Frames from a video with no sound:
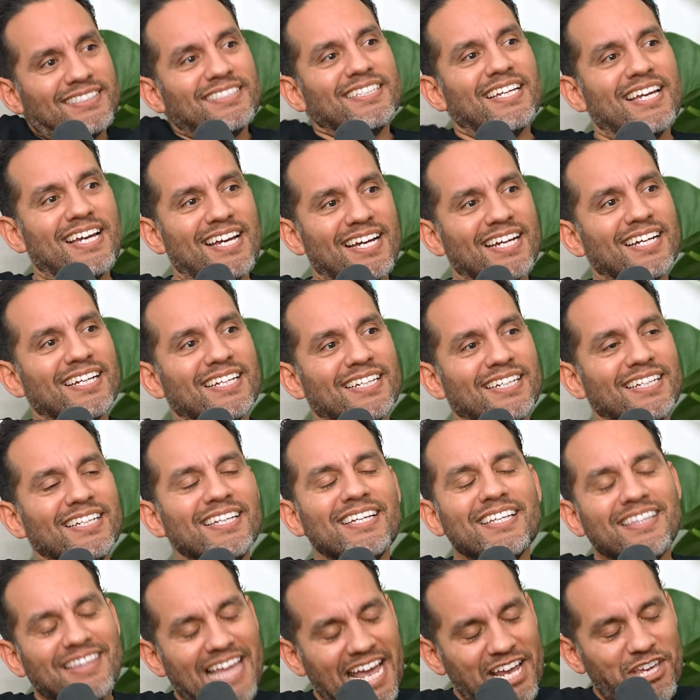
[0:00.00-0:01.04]
Yeah.
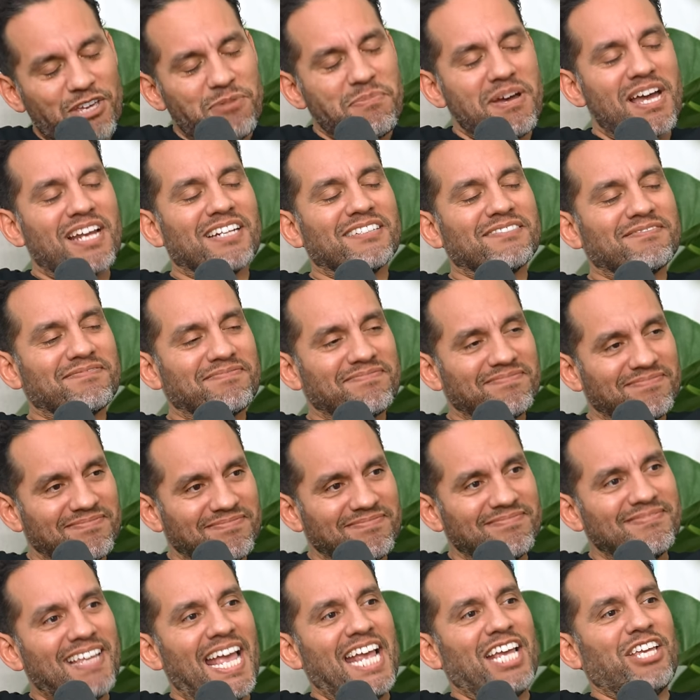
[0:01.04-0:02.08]
Thank you, man.
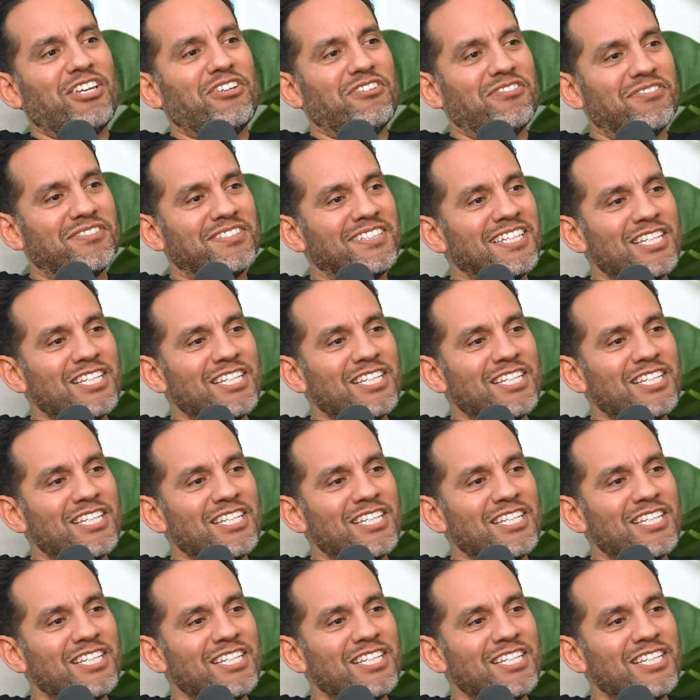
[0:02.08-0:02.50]
Thank you.